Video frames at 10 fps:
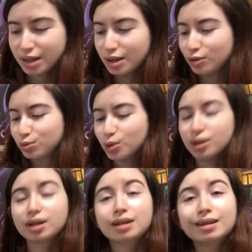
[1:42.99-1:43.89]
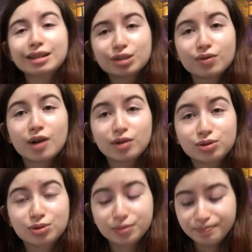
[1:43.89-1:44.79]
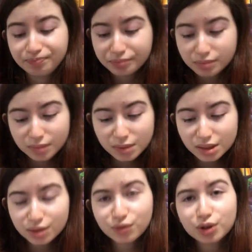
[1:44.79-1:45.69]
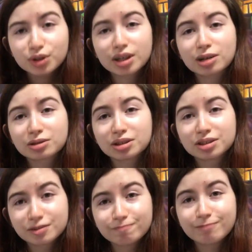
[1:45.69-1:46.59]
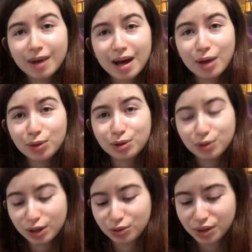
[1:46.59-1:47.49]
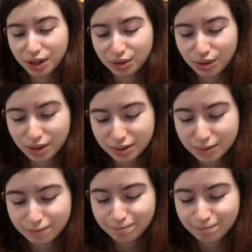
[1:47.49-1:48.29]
notebook? And that's very true. If you're an artist, I think you can relate to that.